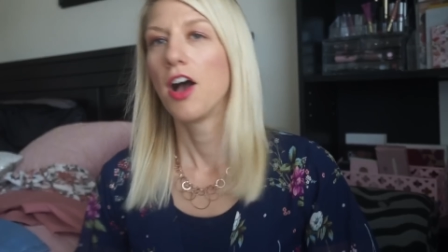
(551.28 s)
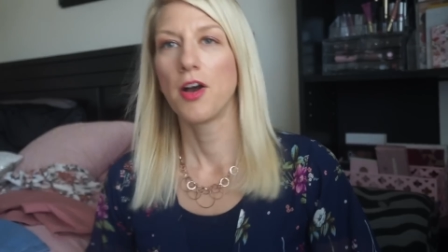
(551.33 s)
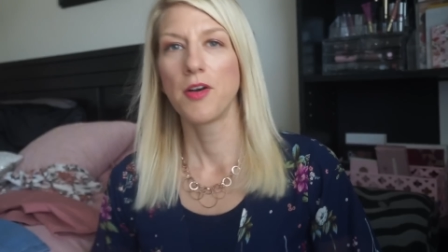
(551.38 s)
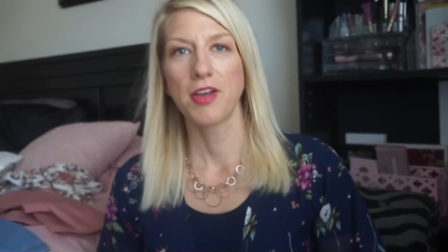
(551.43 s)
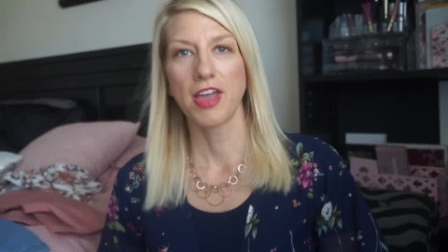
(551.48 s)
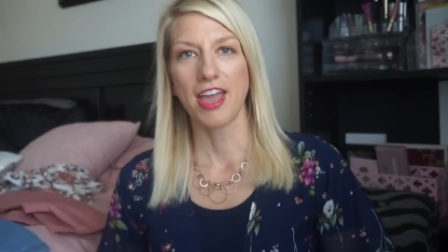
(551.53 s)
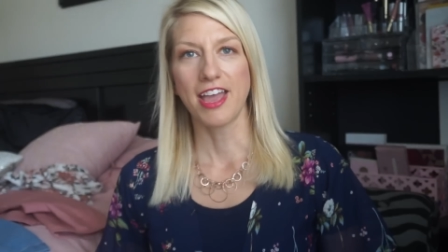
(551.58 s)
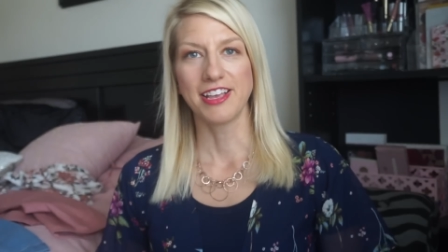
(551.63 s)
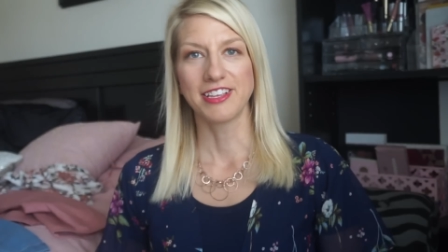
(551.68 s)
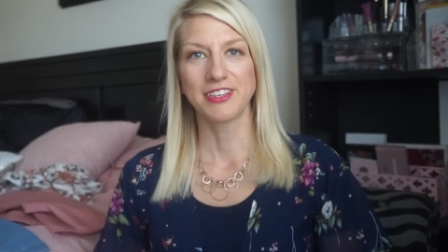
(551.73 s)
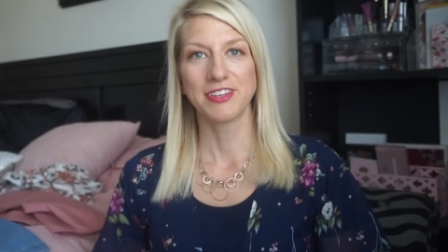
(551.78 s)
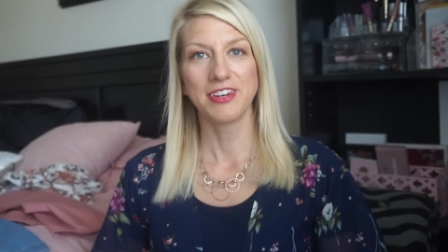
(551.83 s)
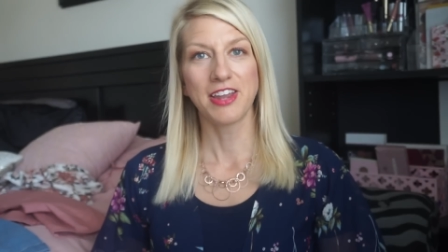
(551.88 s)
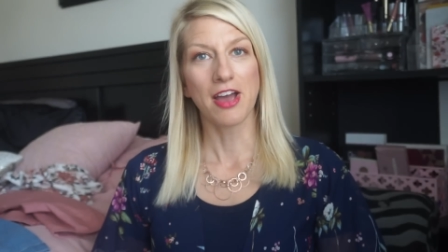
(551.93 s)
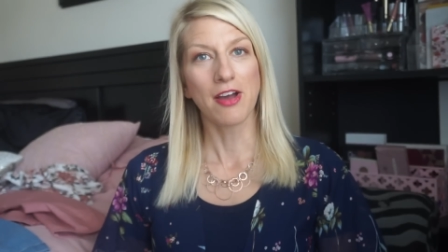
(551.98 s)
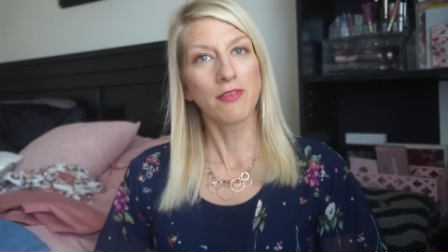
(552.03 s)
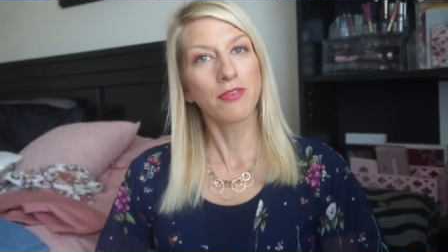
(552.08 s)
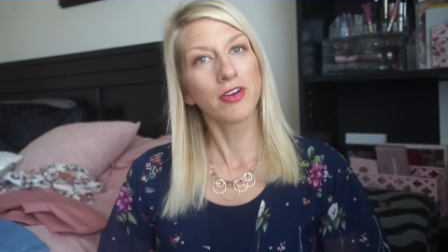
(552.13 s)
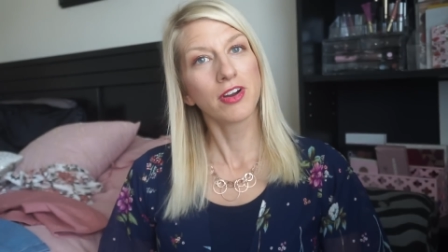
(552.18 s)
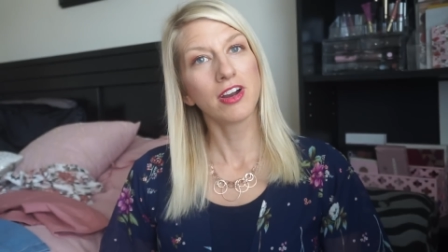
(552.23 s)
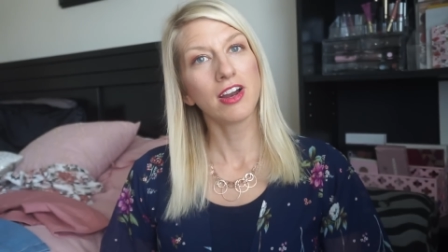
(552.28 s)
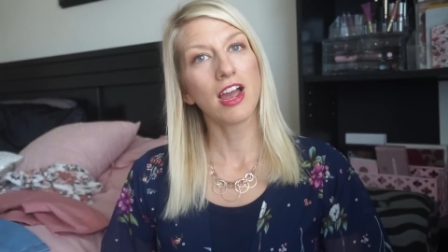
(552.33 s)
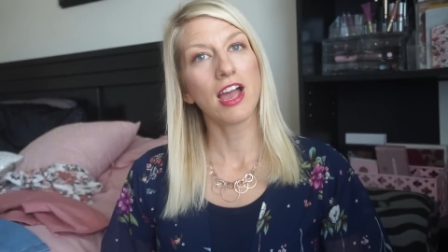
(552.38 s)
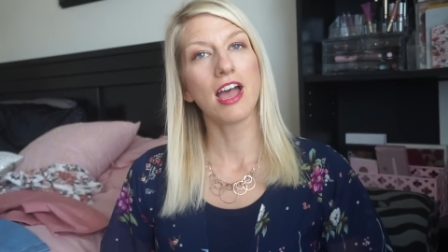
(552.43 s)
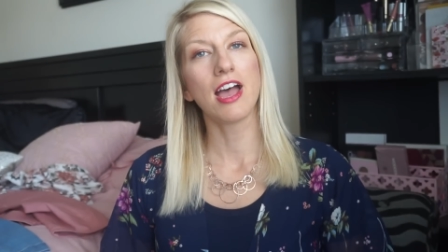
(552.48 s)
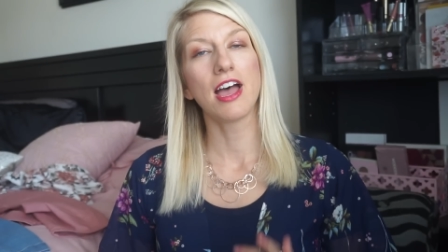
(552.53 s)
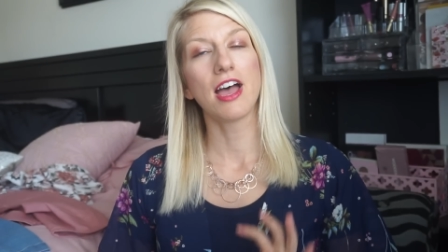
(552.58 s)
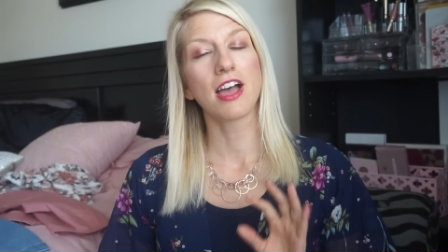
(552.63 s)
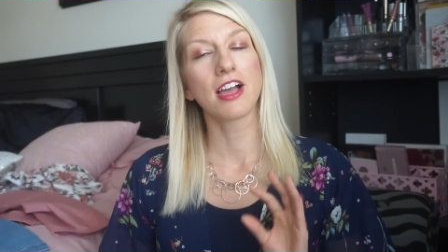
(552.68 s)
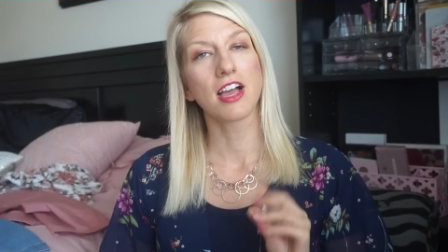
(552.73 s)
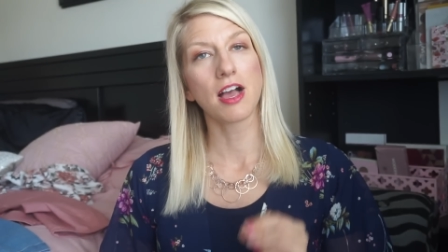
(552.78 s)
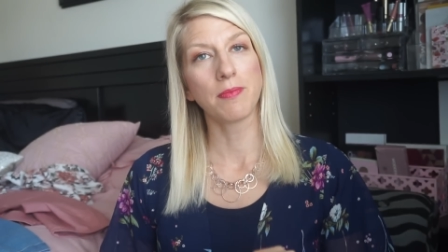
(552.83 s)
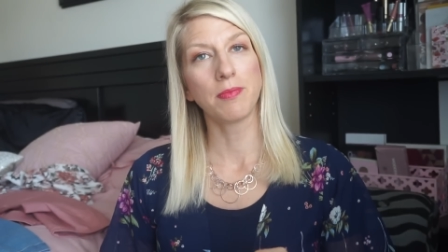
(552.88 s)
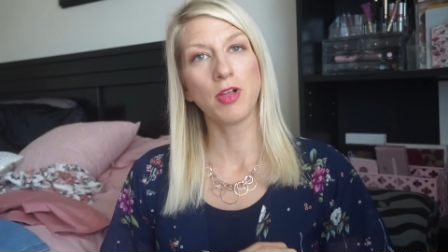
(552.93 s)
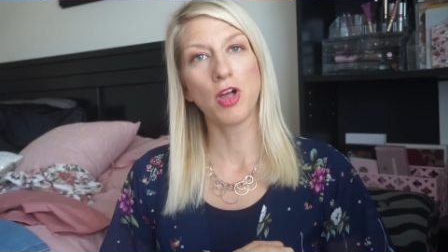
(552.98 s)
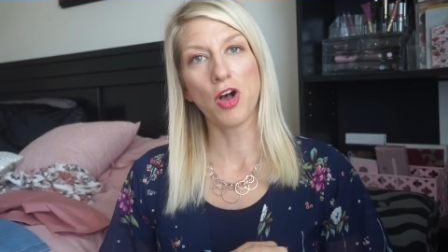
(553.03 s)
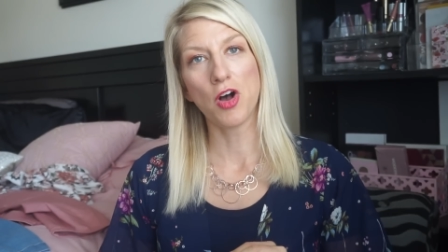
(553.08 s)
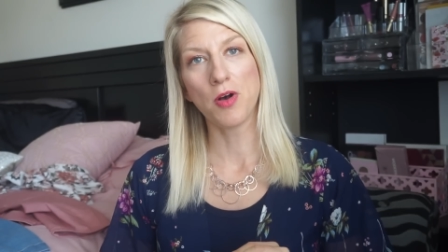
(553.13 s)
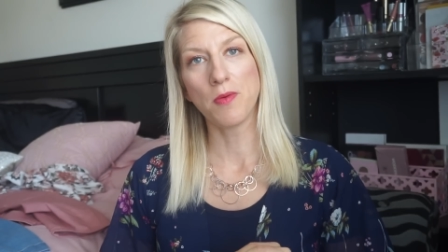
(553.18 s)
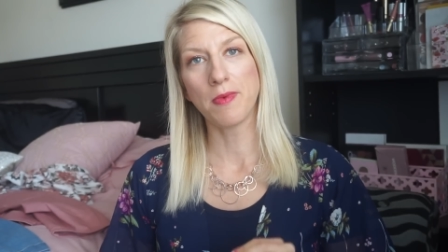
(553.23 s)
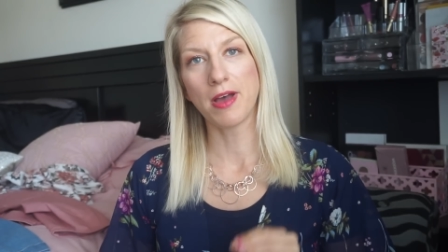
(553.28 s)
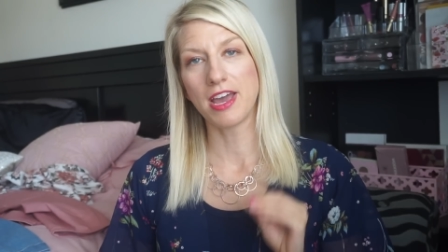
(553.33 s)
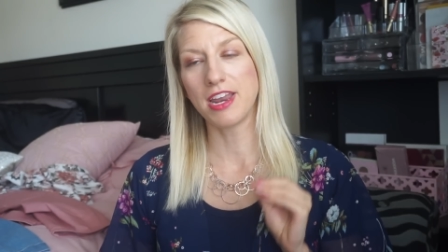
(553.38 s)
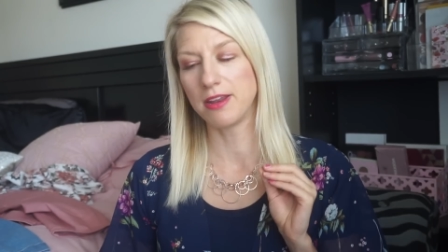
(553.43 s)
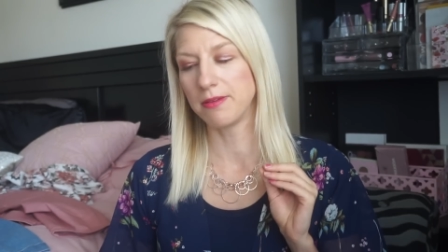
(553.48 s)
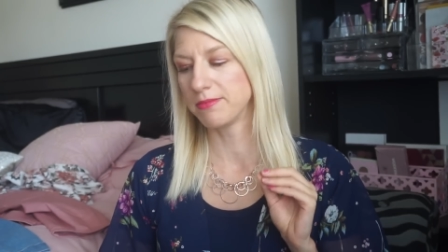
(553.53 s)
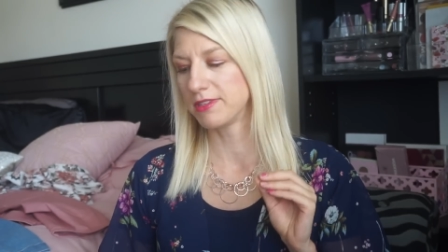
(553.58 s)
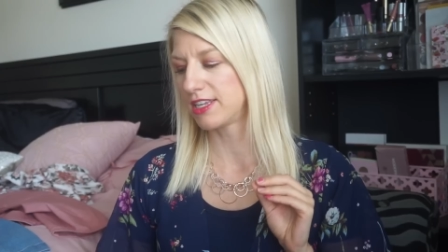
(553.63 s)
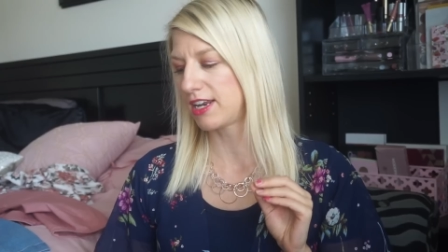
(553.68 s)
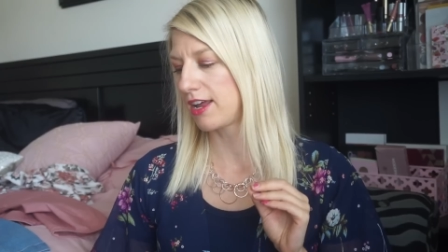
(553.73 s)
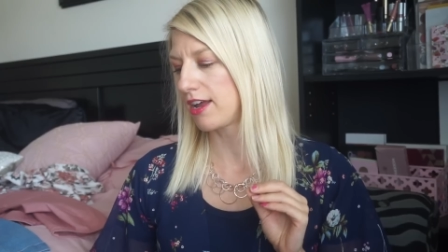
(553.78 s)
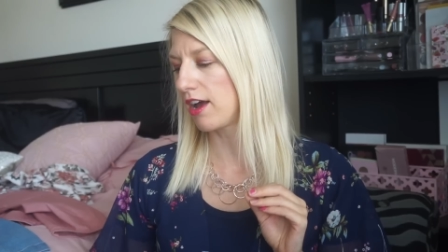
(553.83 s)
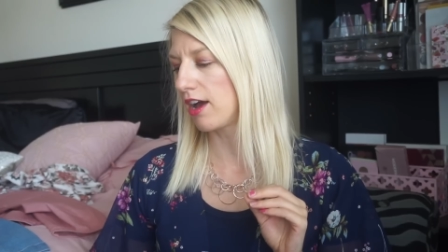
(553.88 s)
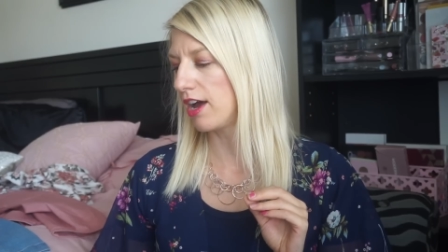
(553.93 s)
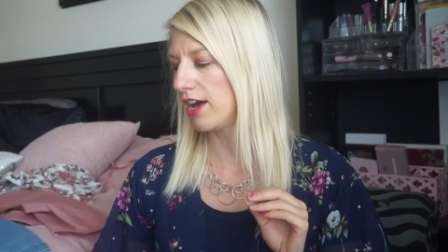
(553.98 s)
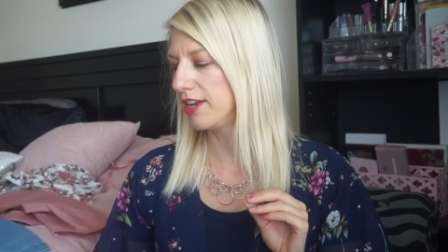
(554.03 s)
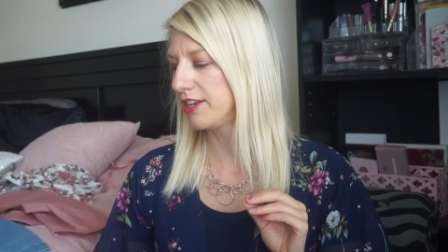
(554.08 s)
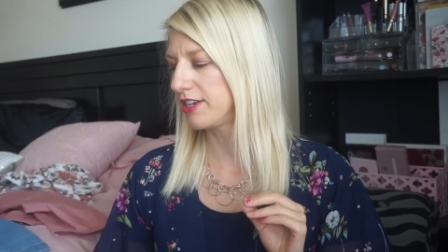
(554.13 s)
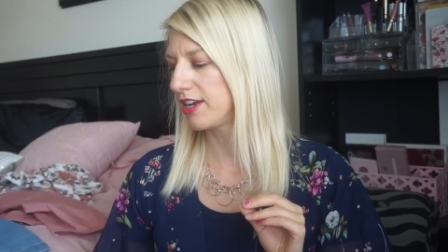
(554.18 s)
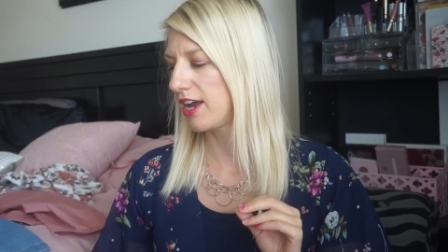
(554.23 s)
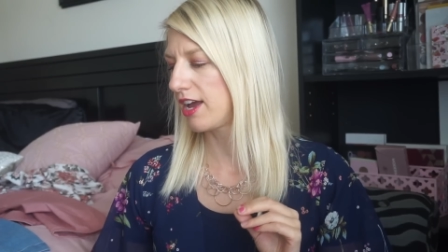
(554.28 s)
Okay, so now for a couple home items that I got.